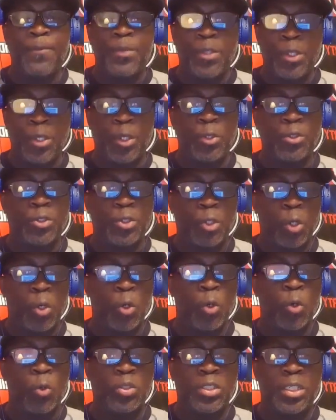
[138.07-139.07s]
years
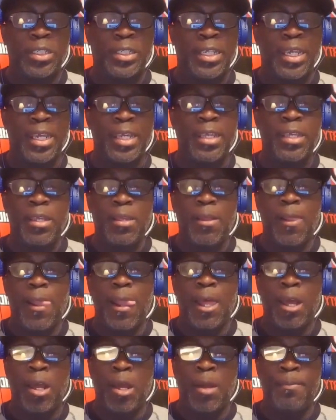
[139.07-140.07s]
old today.
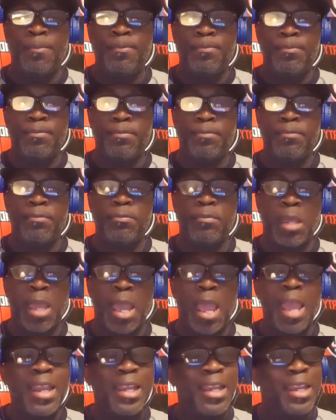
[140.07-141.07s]
Um,
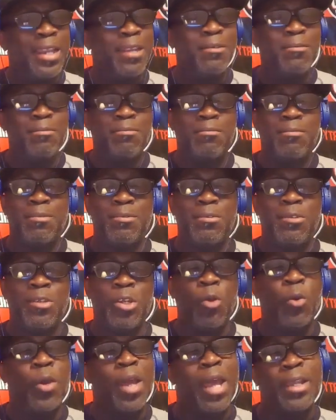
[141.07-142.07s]
I didn't, you
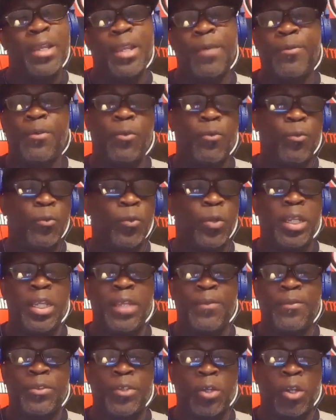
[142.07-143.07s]
know, I never really
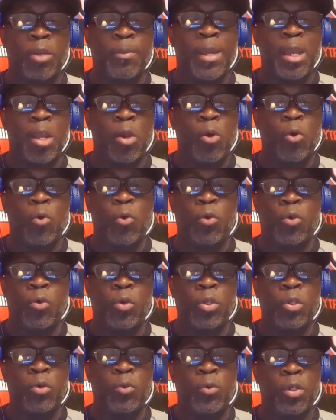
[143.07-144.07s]
even thought about how old
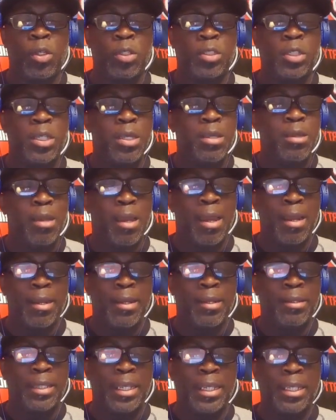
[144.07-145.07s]
Coolio was. I
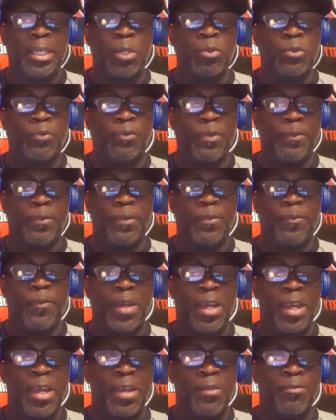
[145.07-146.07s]
didn't think he was
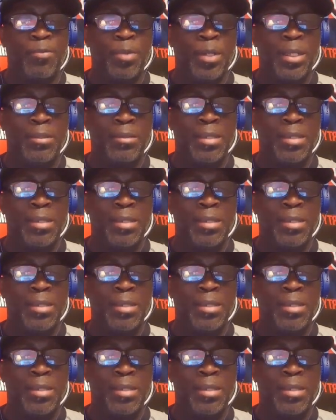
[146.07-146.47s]
fifty-five, but